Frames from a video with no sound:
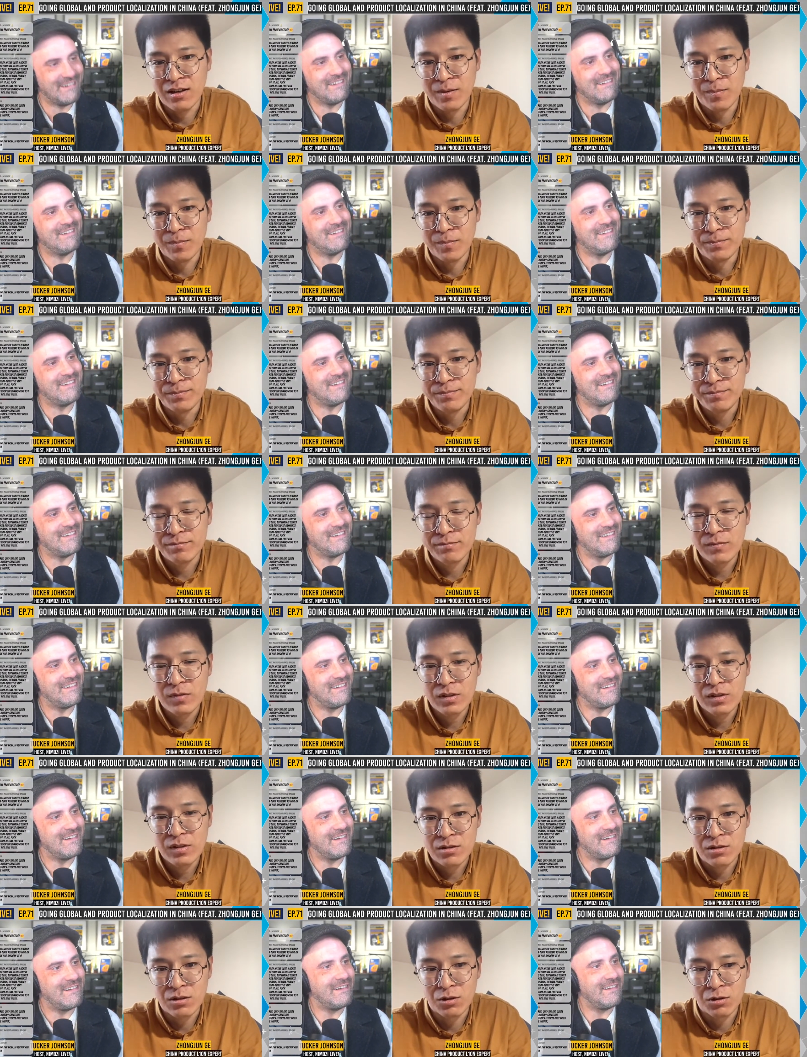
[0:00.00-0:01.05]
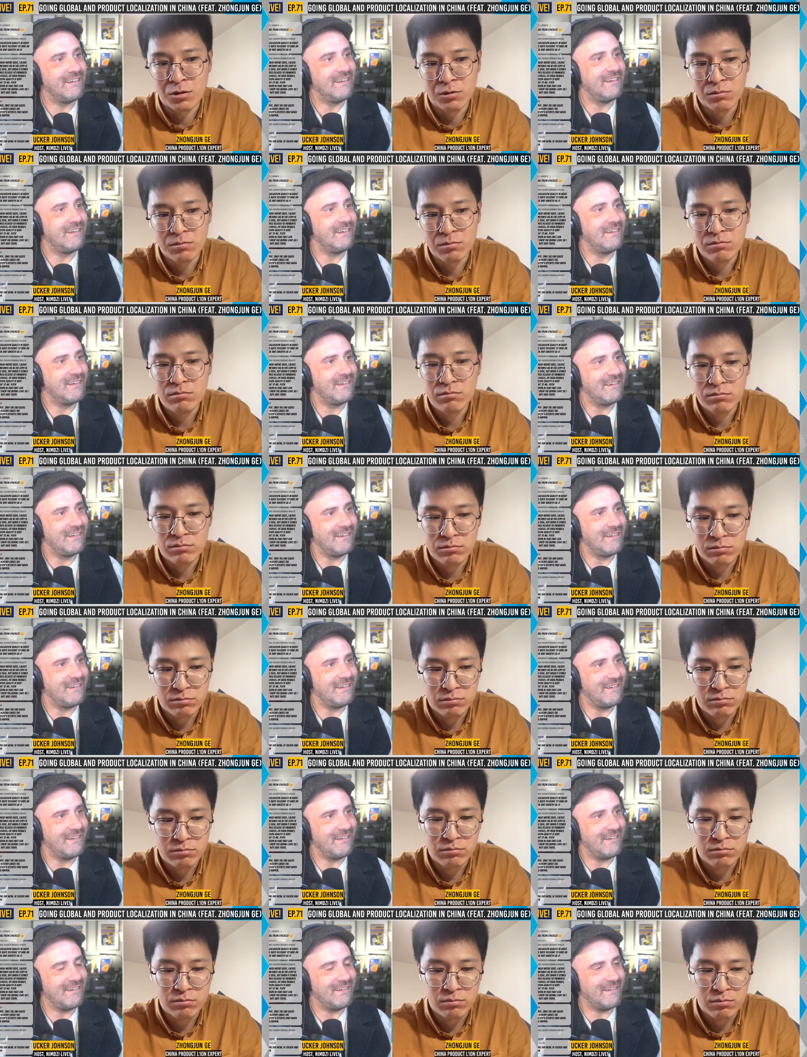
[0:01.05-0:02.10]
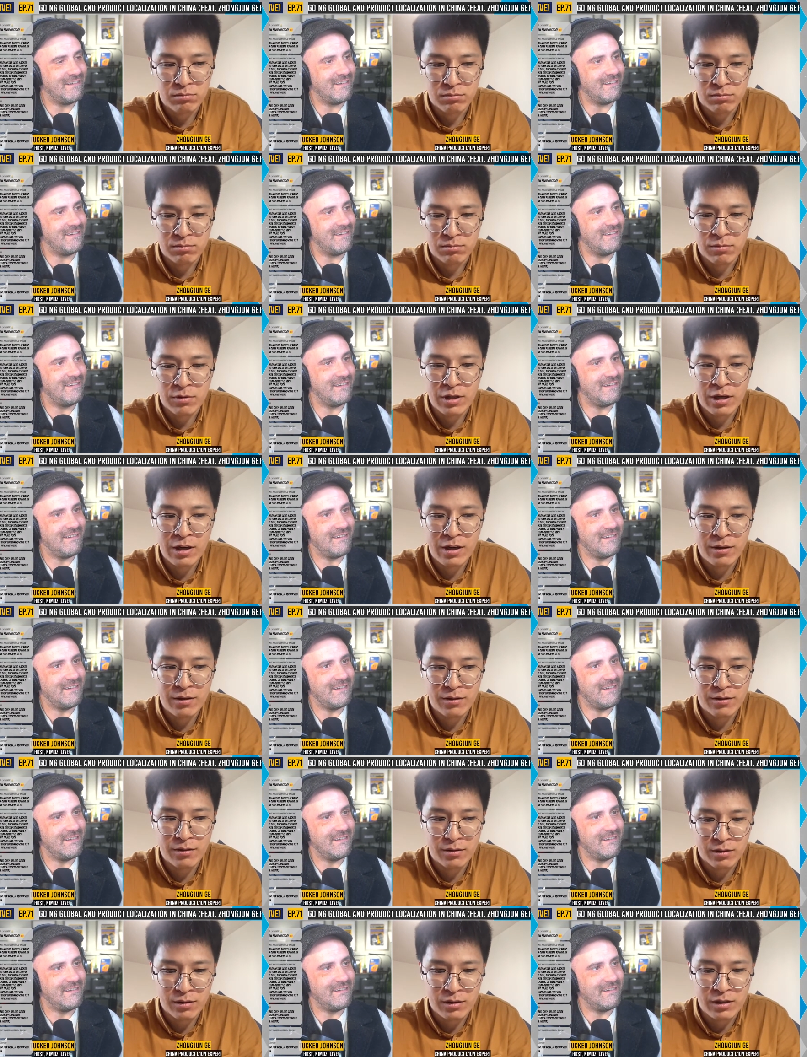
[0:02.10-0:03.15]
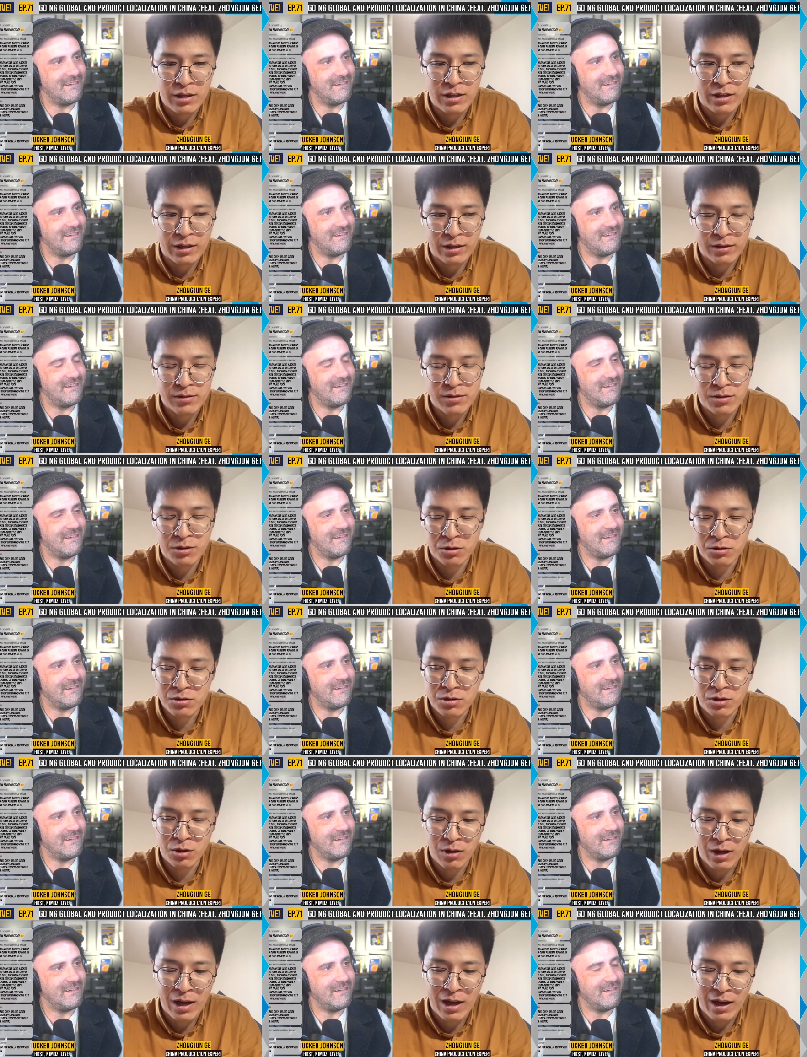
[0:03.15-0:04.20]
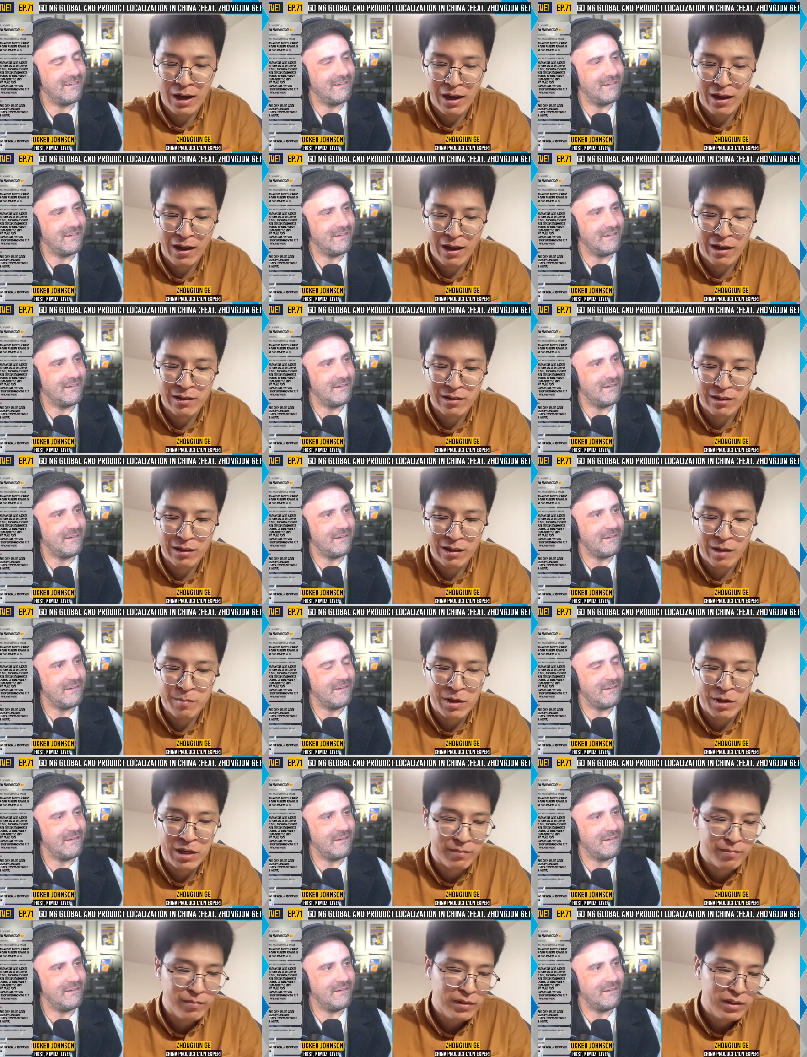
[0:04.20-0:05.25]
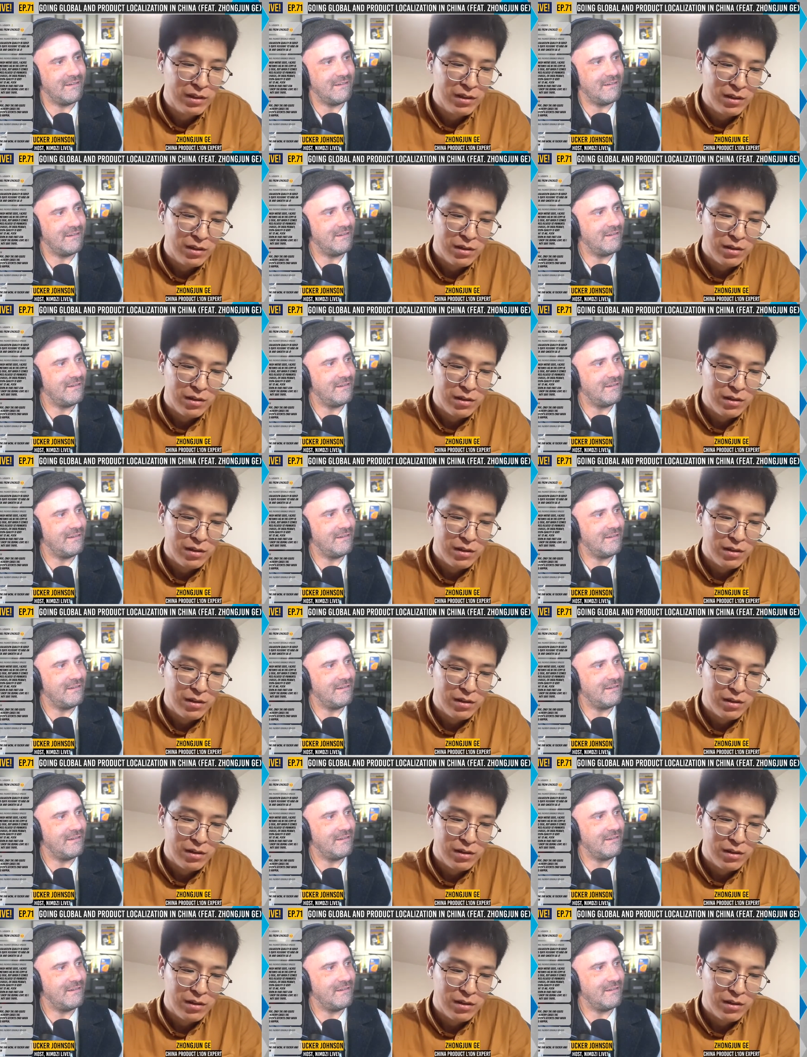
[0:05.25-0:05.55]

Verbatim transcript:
Speaker 1: Um, so they yeah so so I, I i mean